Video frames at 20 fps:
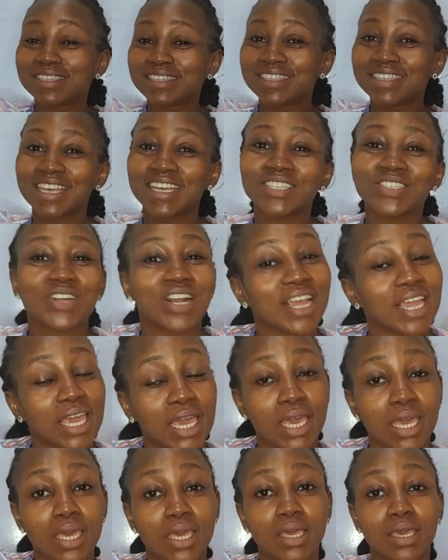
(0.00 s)
Sandra
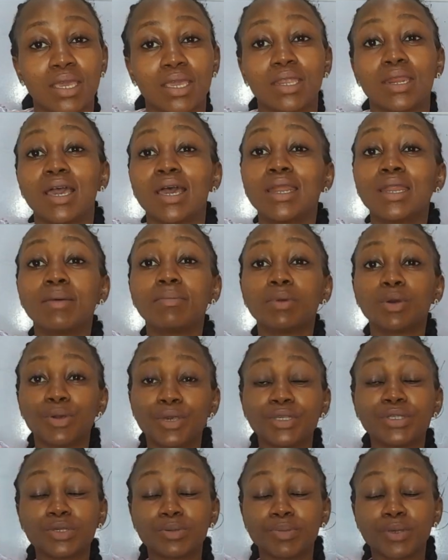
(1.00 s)
here again, and I'm going
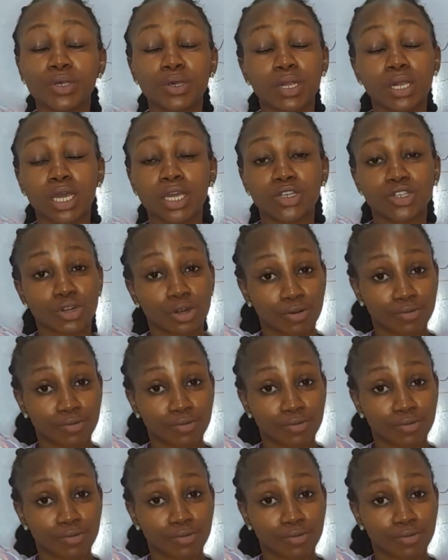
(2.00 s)
to be your lecturer,